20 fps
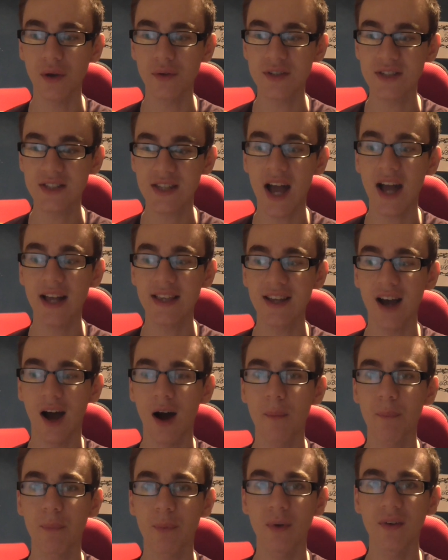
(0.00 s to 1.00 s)
stand
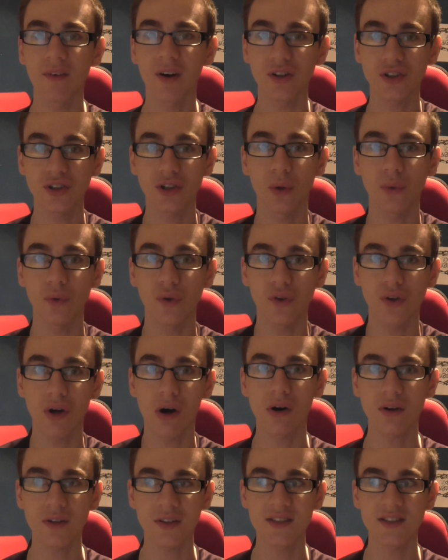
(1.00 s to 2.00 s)
up with our shoulders
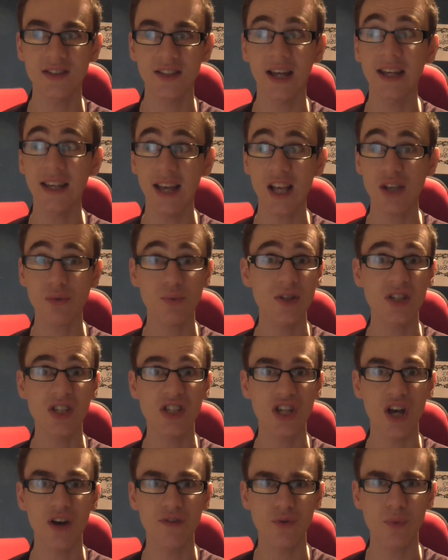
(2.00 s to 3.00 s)
cocked and say, yes, we
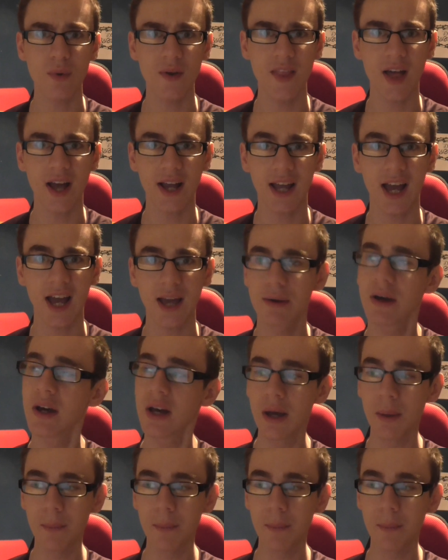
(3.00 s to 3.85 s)
deserve to win that game.